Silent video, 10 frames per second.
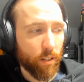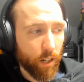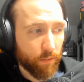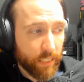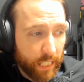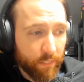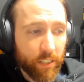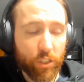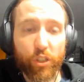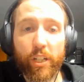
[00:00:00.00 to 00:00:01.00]
of
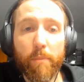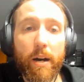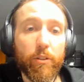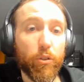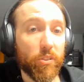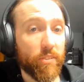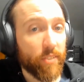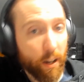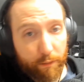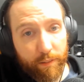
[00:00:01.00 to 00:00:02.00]
giving a shit about
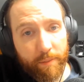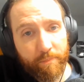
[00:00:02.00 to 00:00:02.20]
yourself.